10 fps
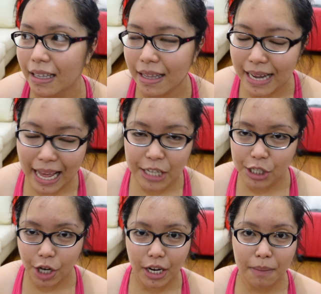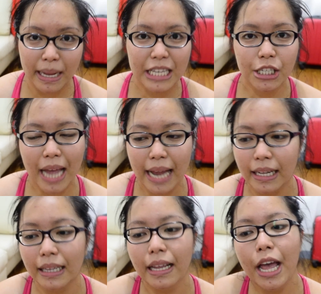day I started my
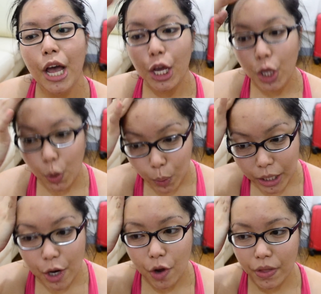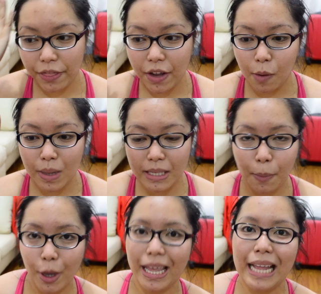channel, you would know that there was a
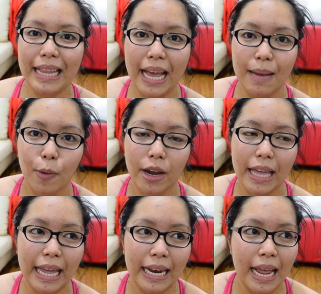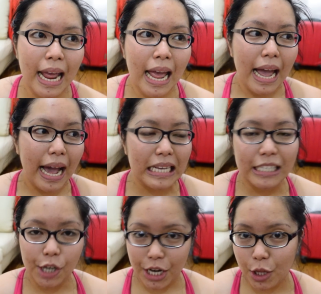point in time wherein I
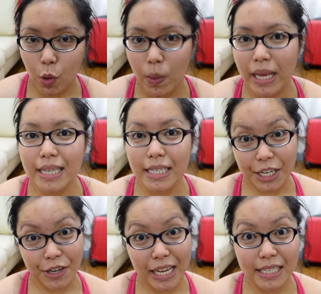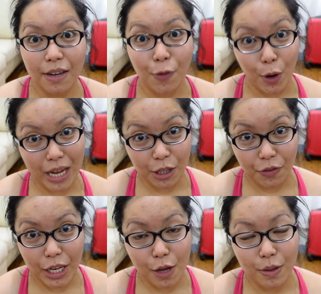started doing a series of workout
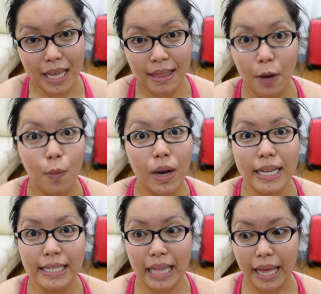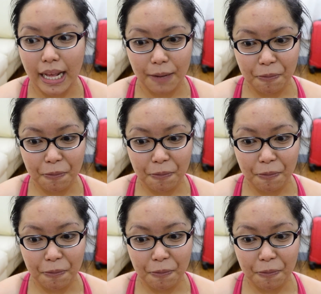videos, and that was like